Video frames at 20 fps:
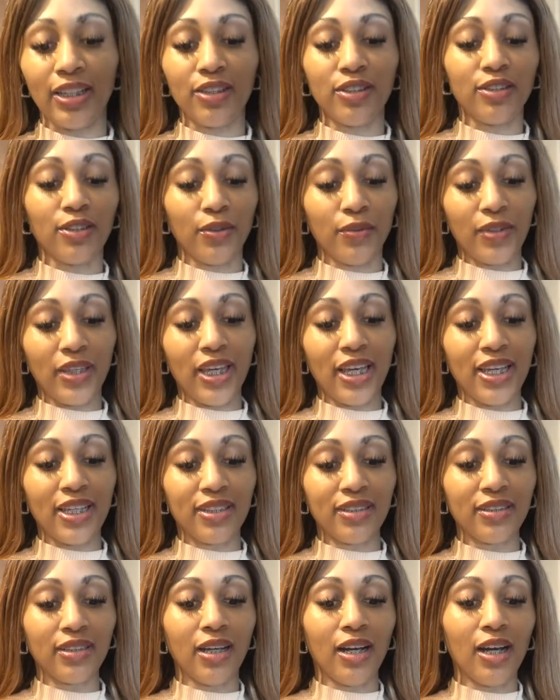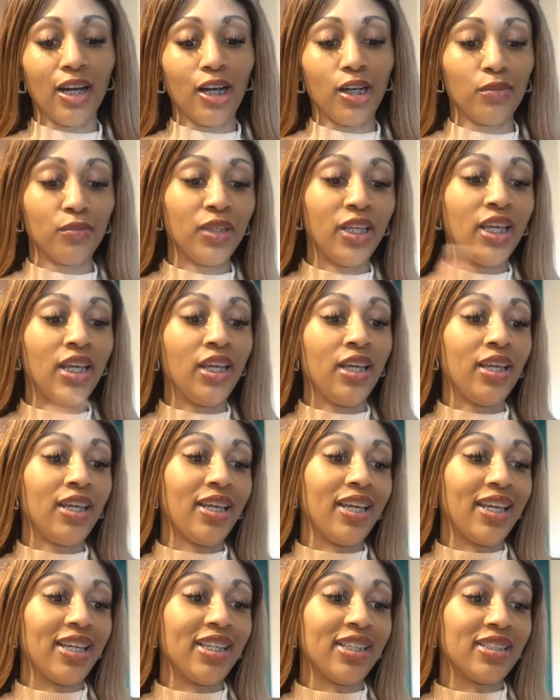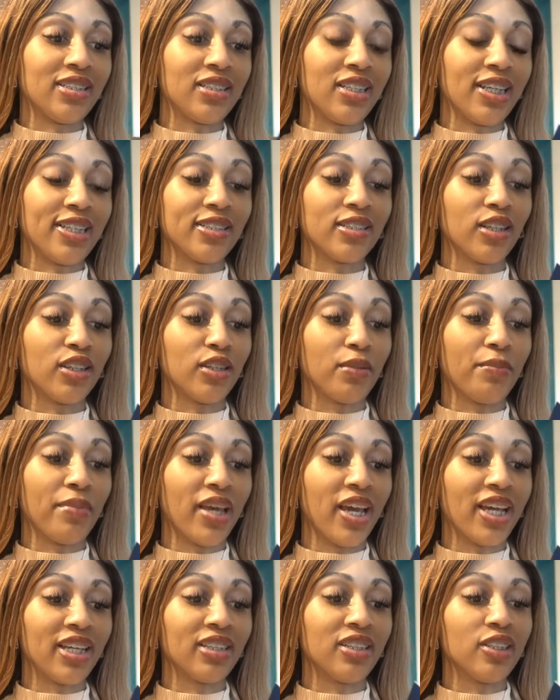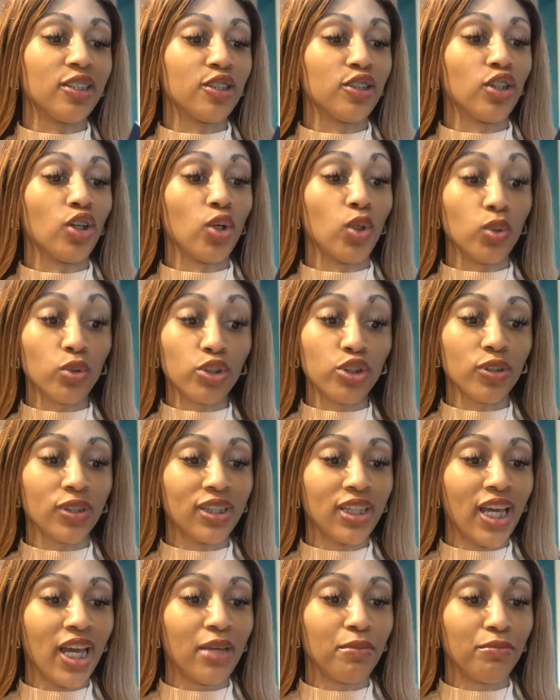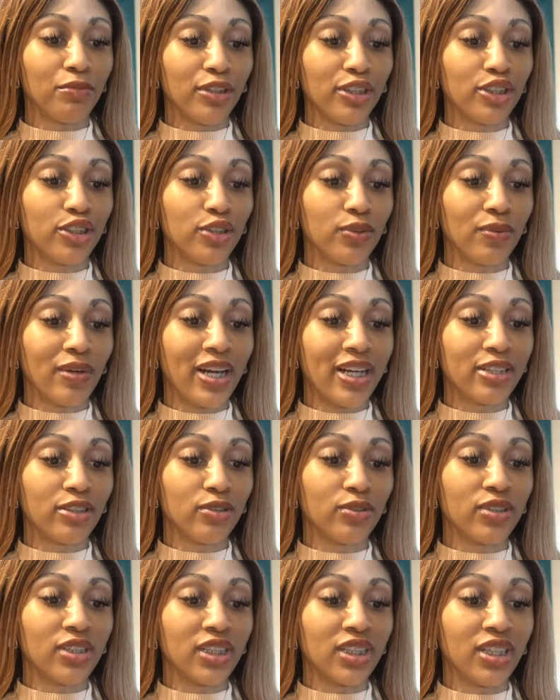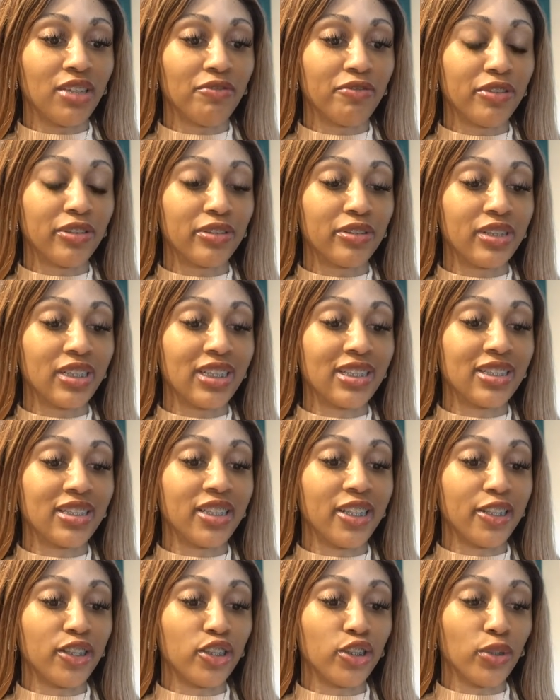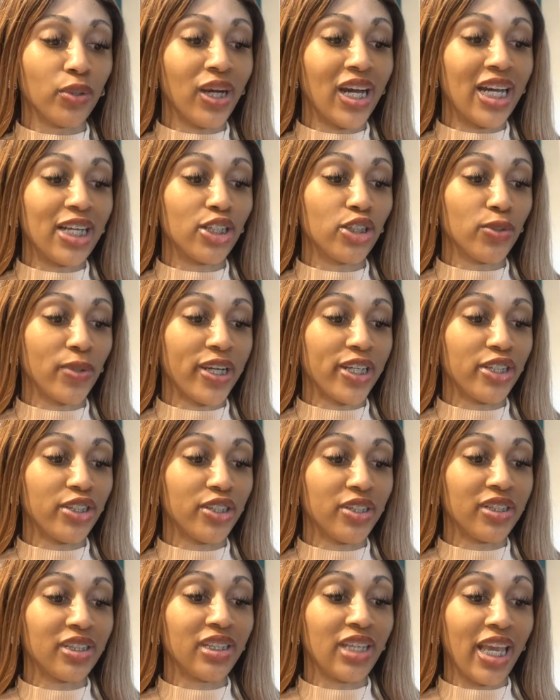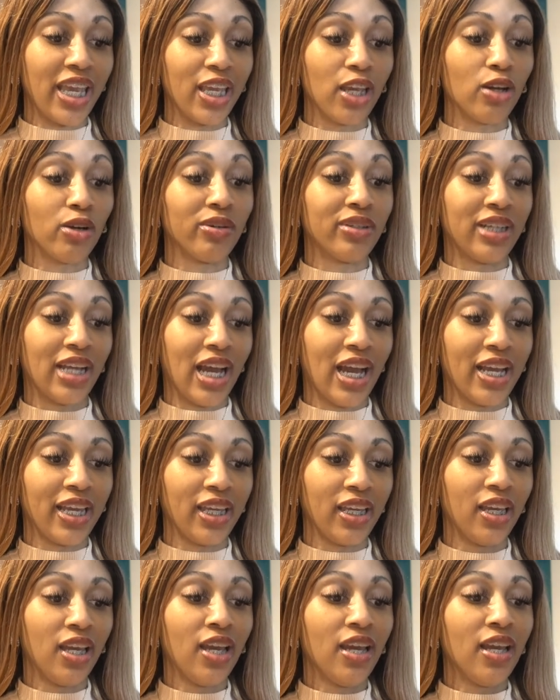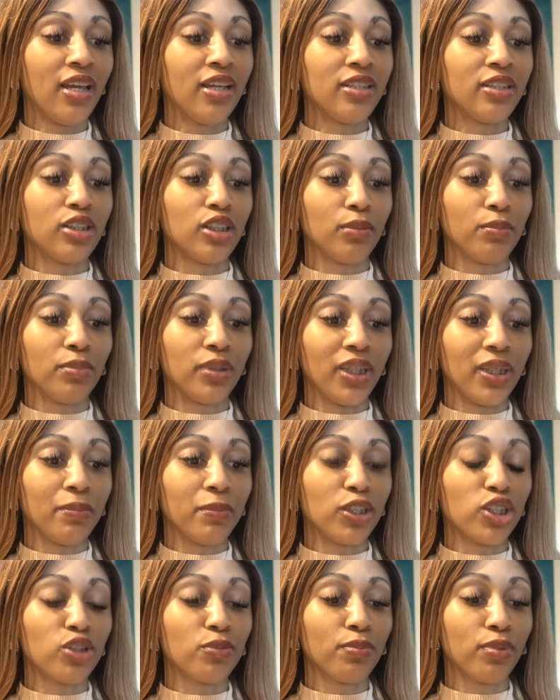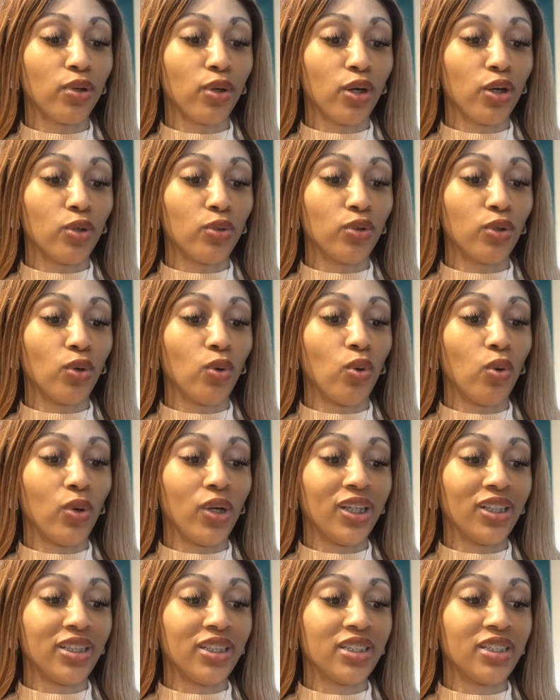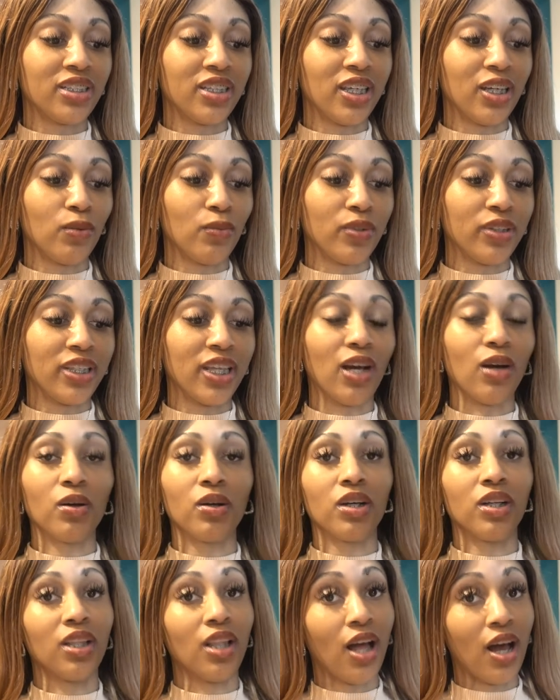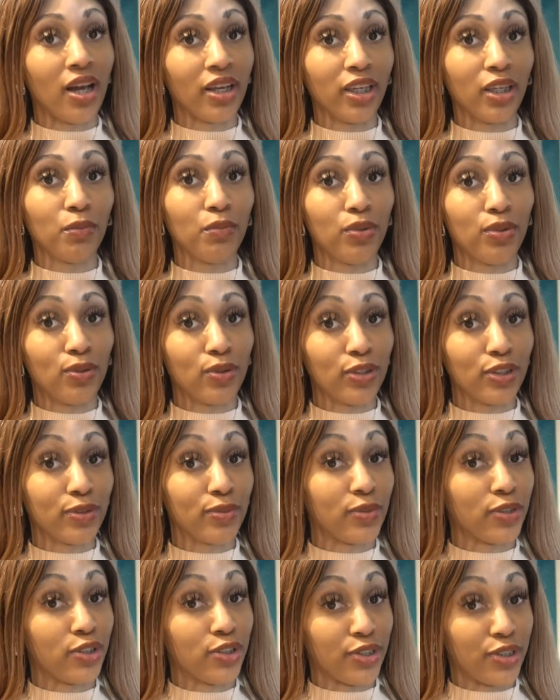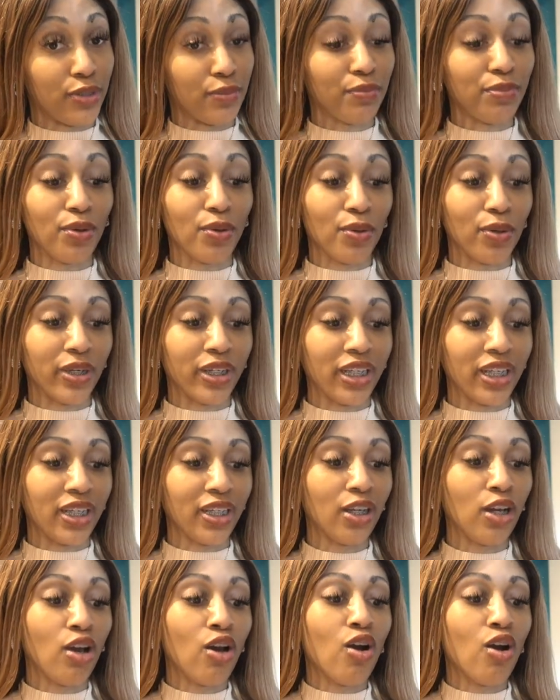so yes, and it says on the back, this ultralight moisturizer delivers essential hydration day or night to blemish prone or oily skin without clogging pores, which is important,